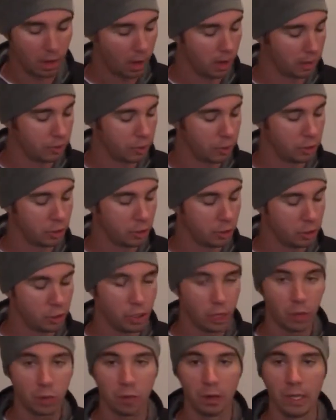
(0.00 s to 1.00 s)
just
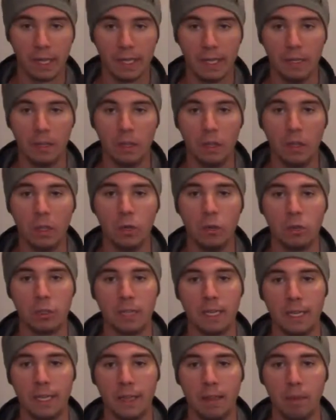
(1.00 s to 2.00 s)
generally
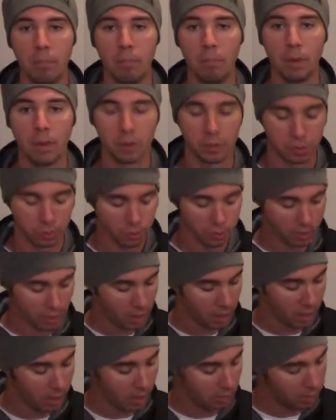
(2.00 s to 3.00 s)
loosening the muscles
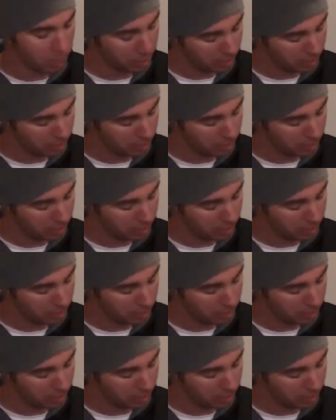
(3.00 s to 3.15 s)
up.